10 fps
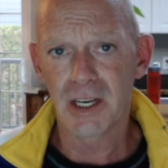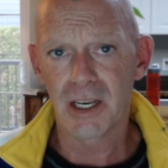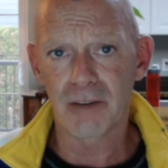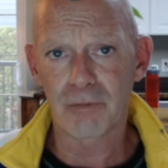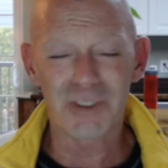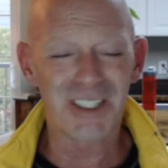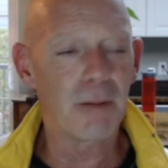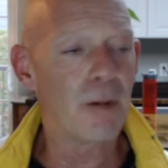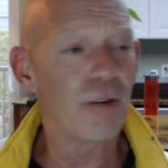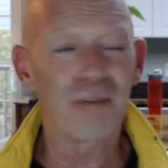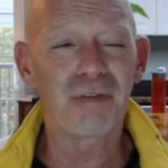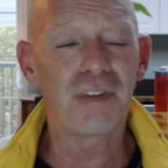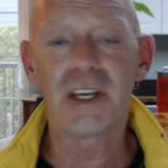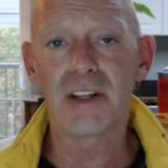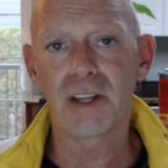if we're somehow
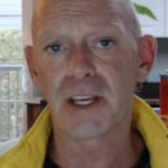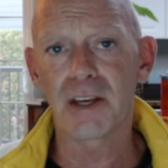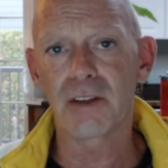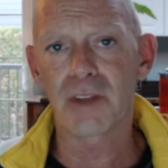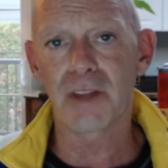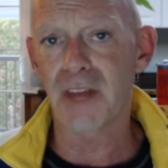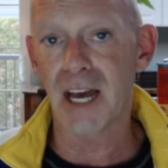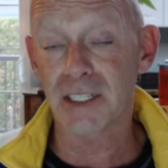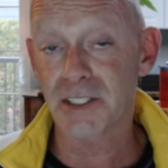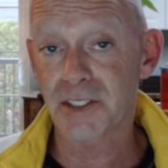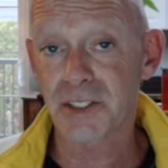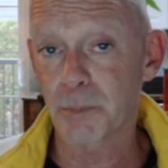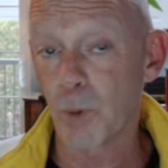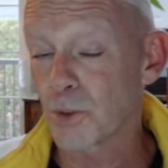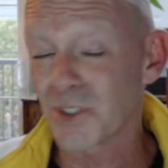feeling that that's
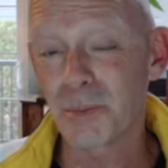supposed